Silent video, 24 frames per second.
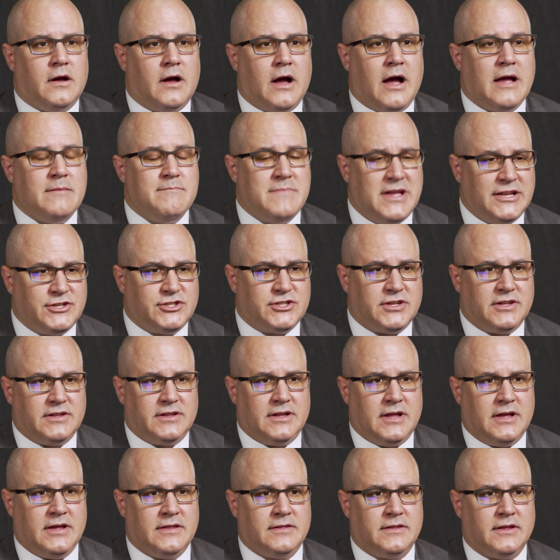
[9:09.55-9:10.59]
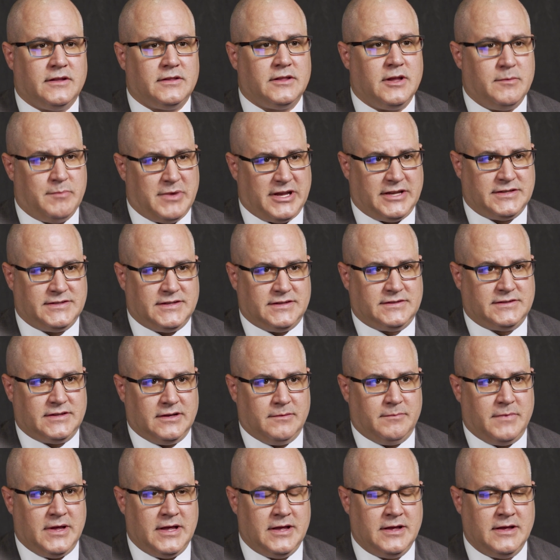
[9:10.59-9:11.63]
I mentioned the limbic
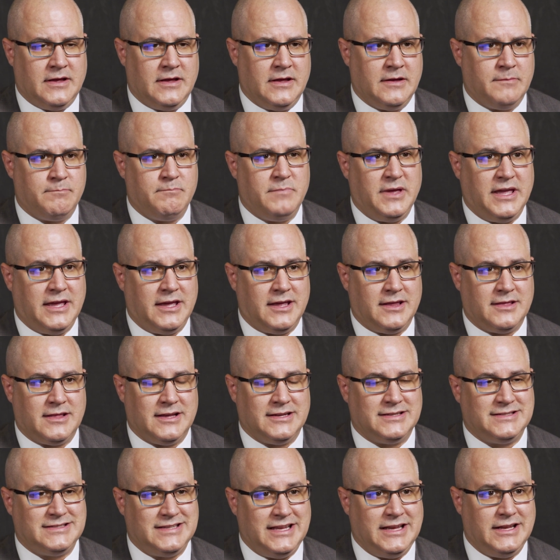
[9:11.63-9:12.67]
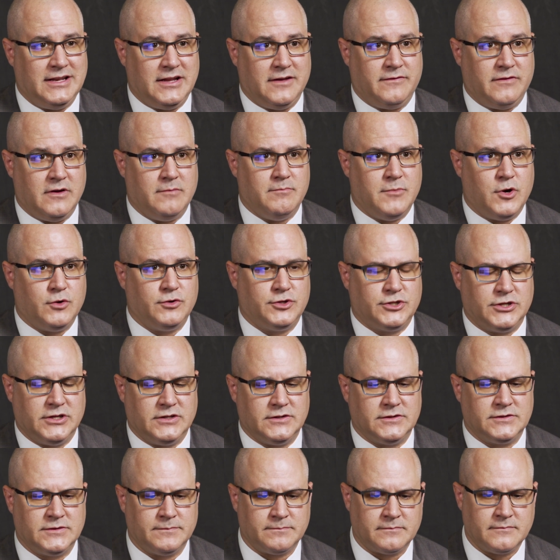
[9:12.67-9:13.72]
system being the seat of
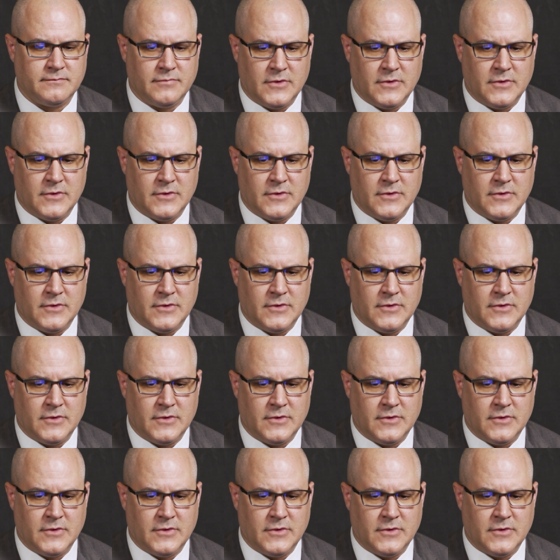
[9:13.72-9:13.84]
emotions.